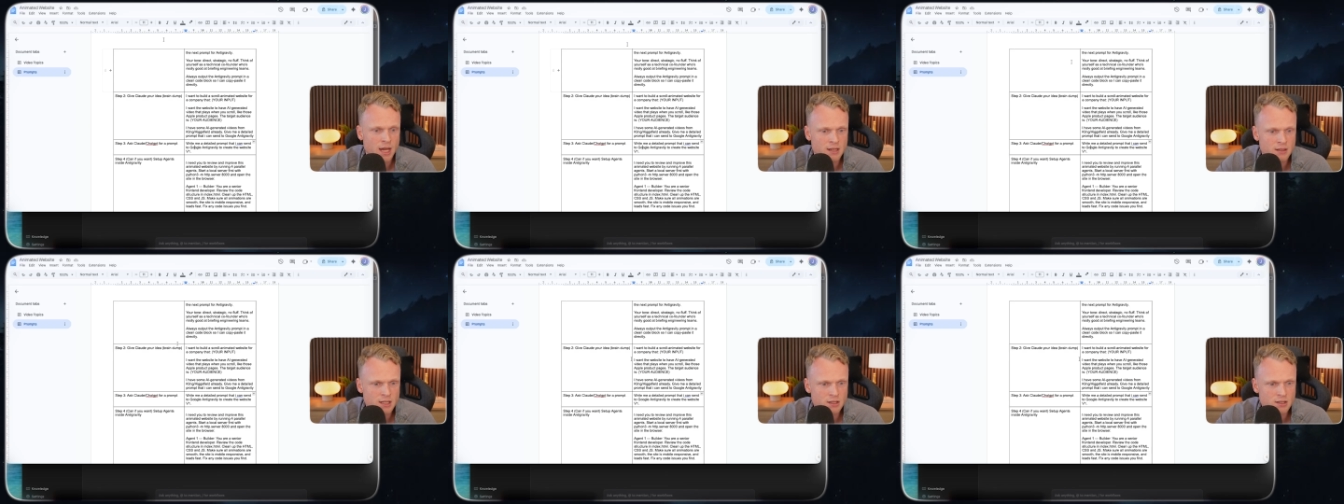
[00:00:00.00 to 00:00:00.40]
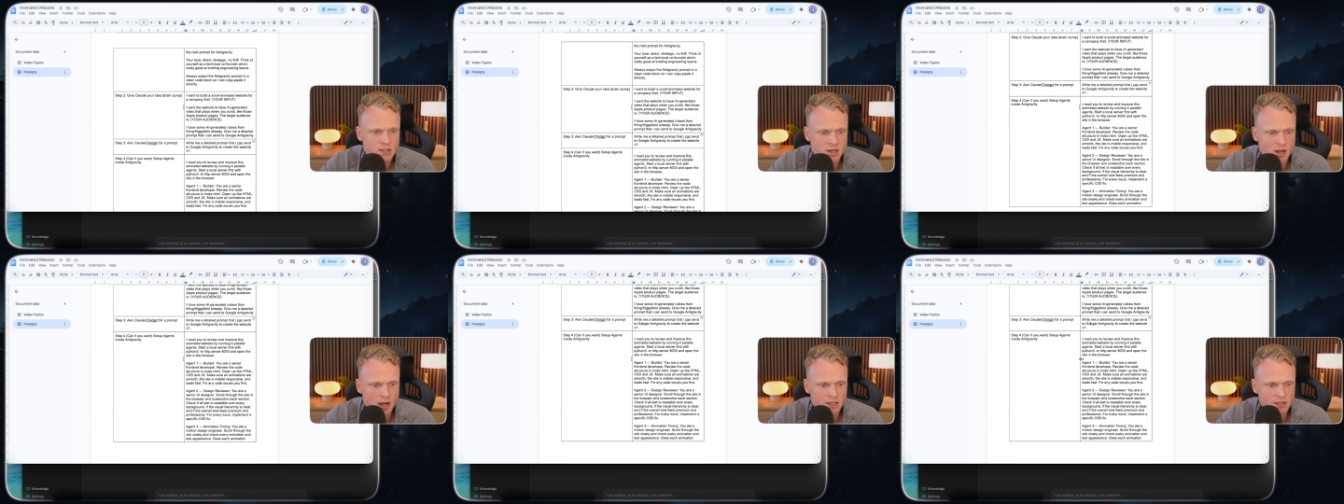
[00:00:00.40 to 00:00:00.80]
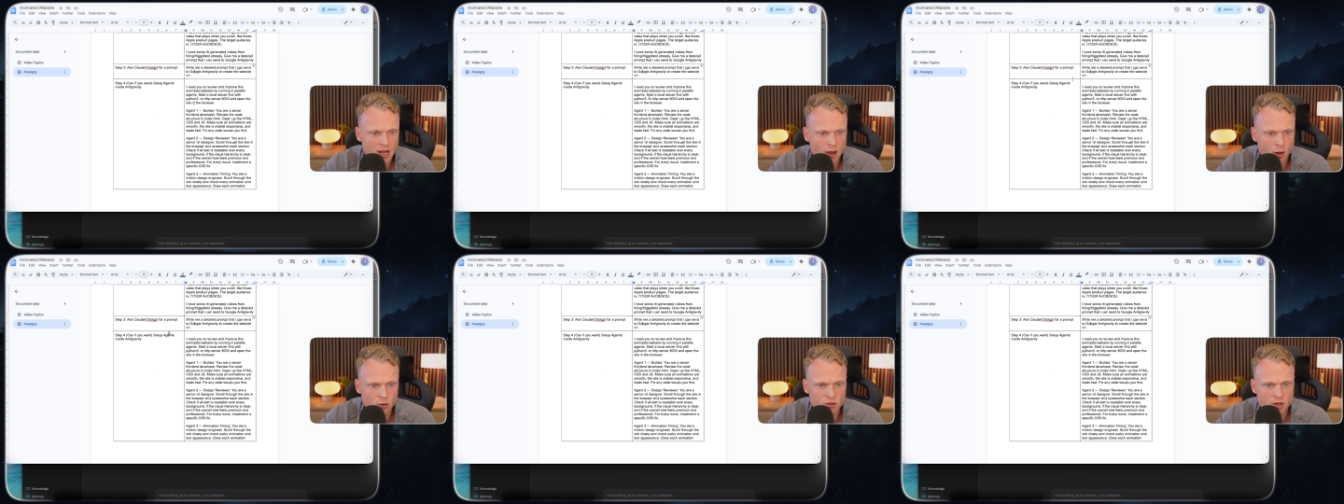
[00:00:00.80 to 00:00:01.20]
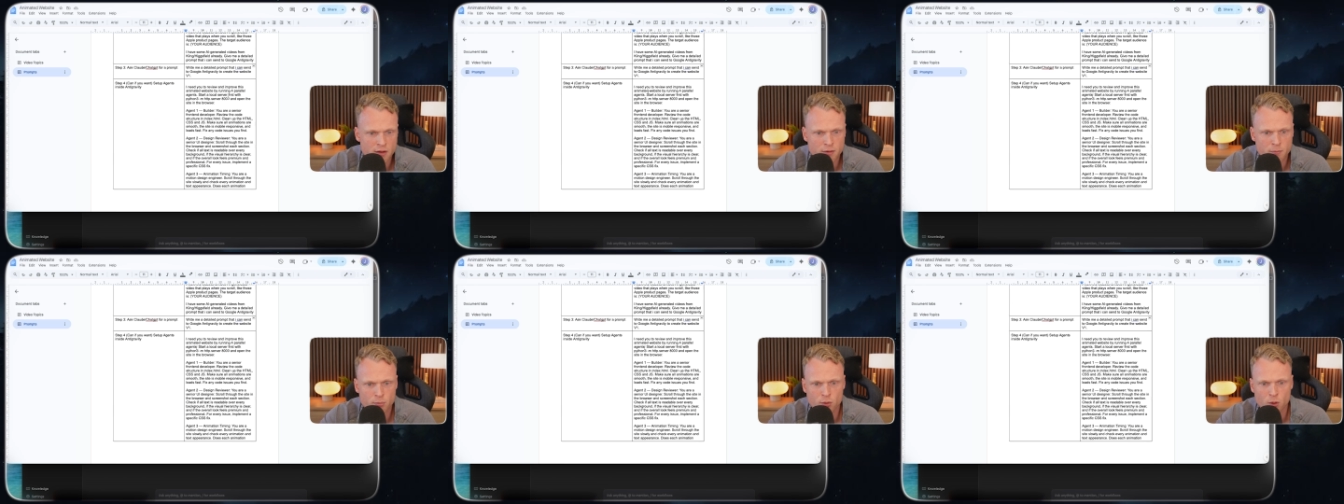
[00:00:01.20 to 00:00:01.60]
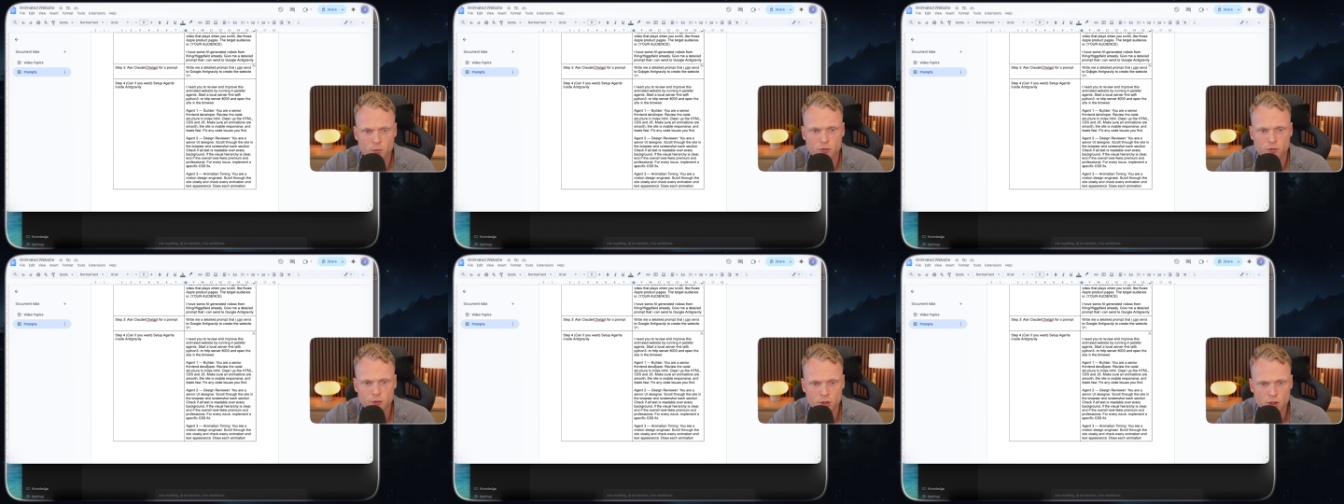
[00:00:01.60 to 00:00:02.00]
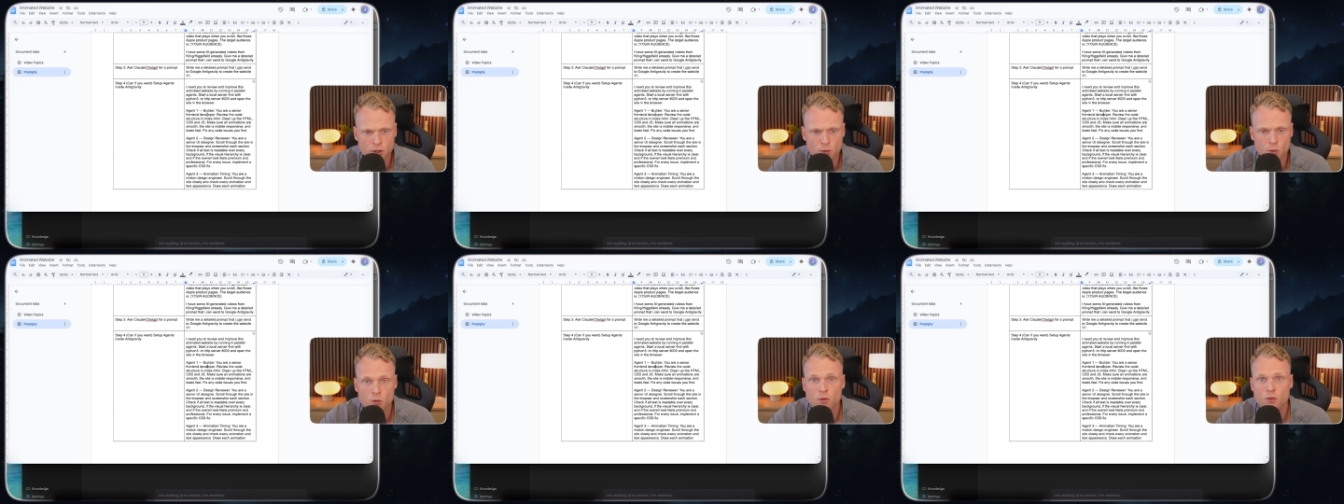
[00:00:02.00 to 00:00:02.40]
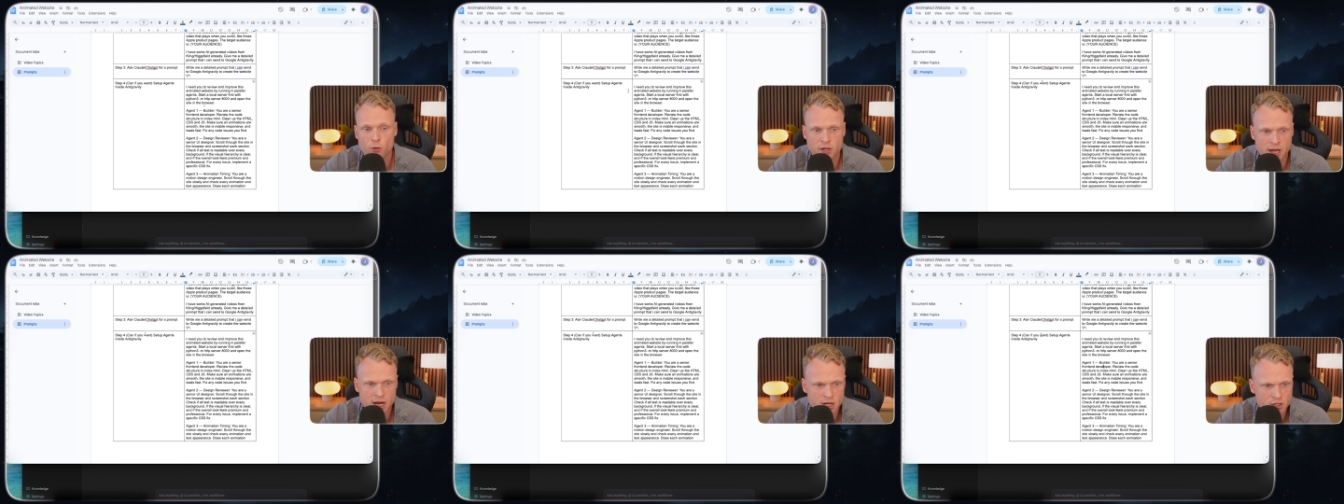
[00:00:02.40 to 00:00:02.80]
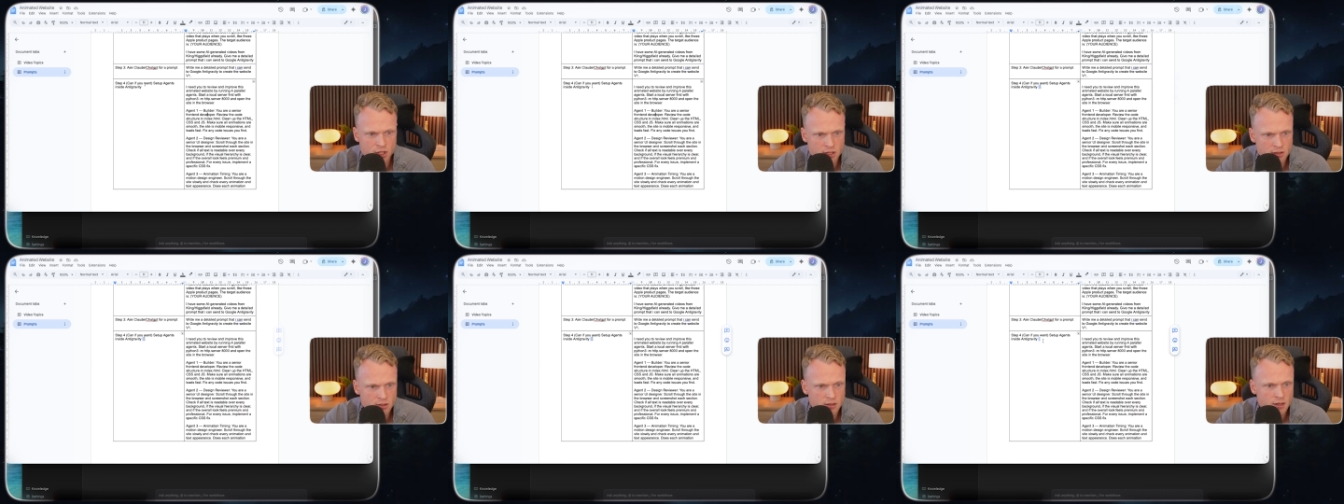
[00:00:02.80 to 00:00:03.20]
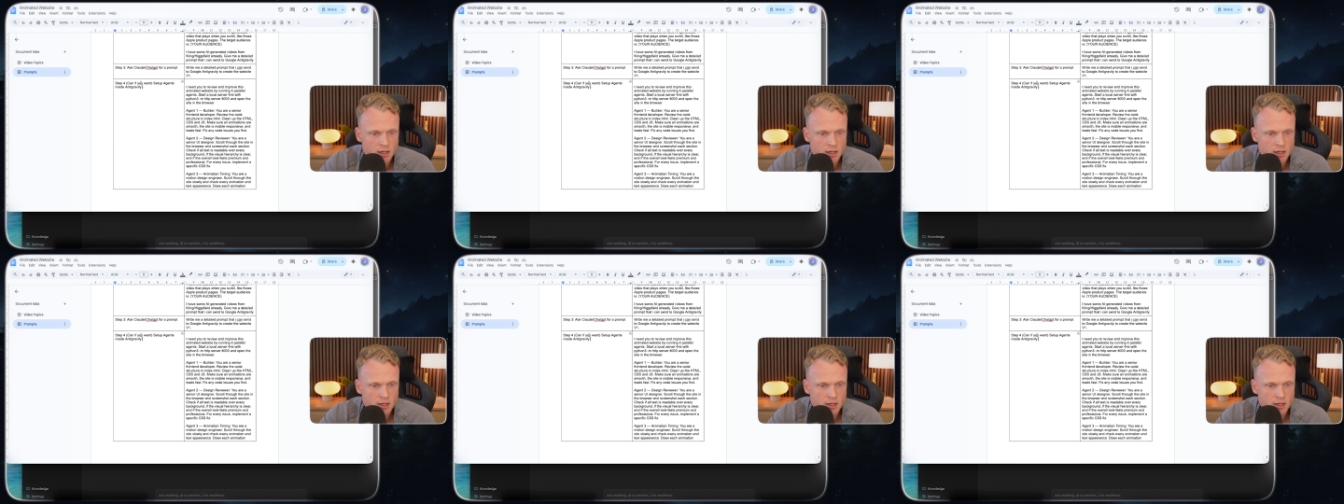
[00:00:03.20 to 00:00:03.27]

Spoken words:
And this is nice. I also have a prompt for you for the agents.